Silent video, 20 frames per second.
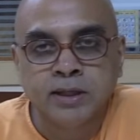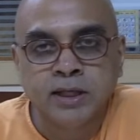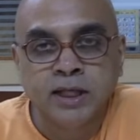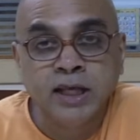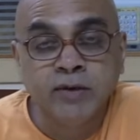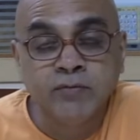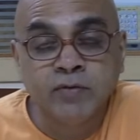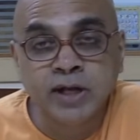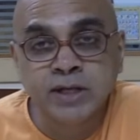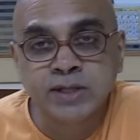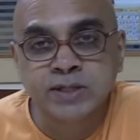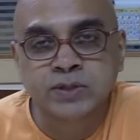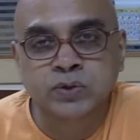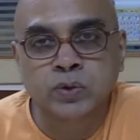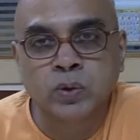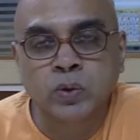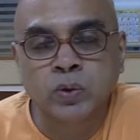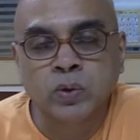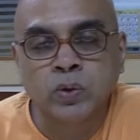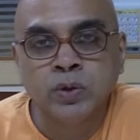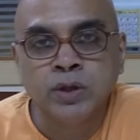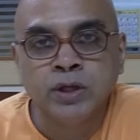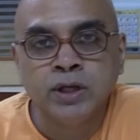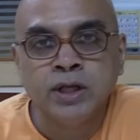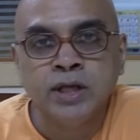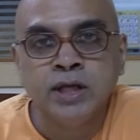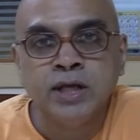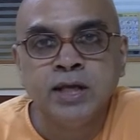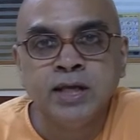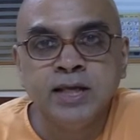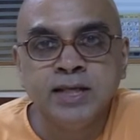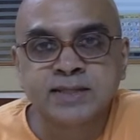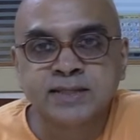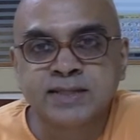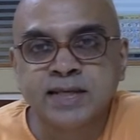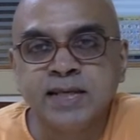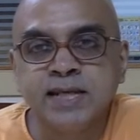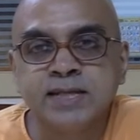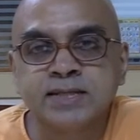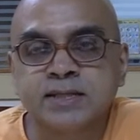even so he
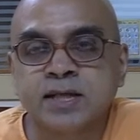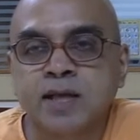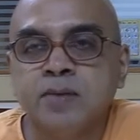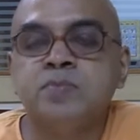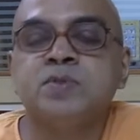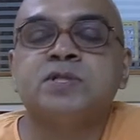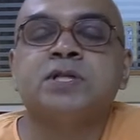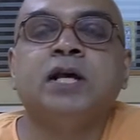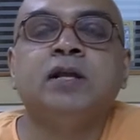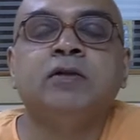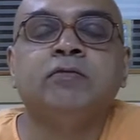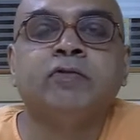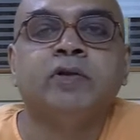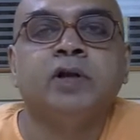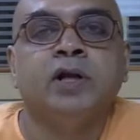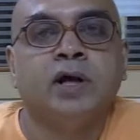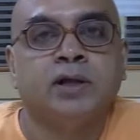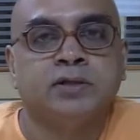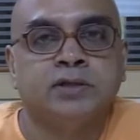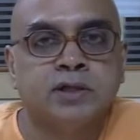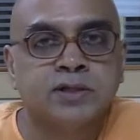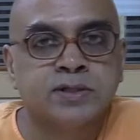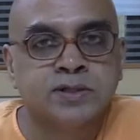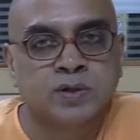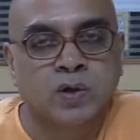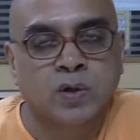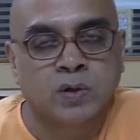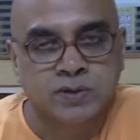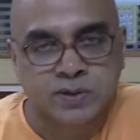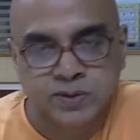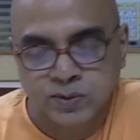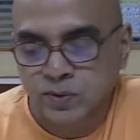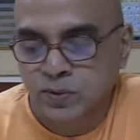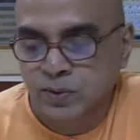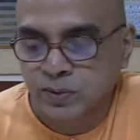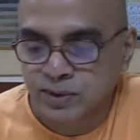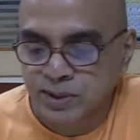sees himself in others also.